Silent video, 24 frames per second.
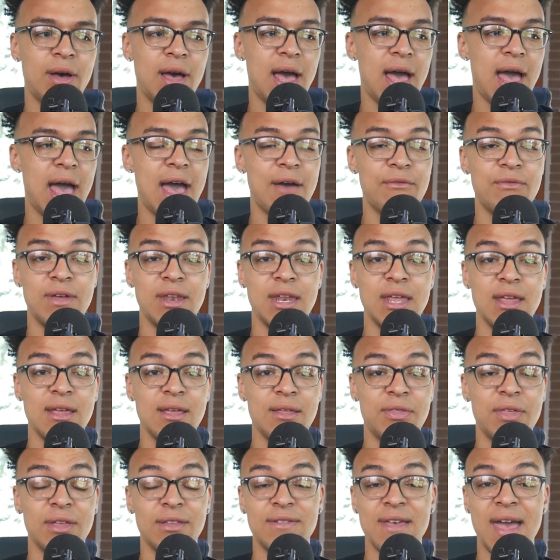have
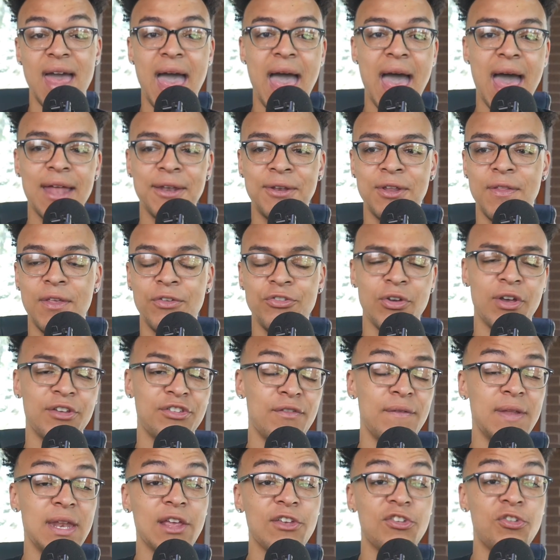anything to add to this, you guys
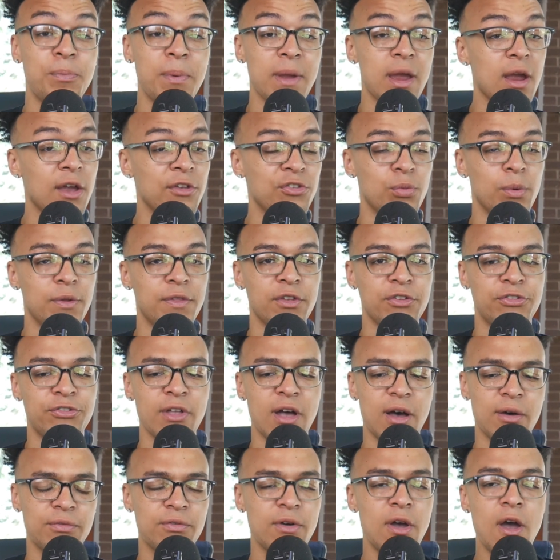have any experience with this
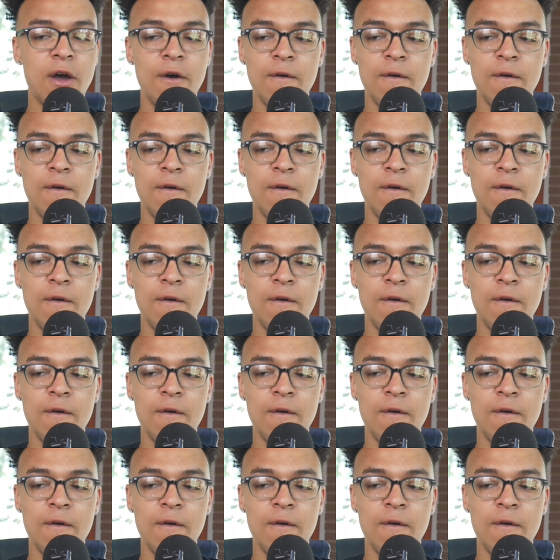stuff,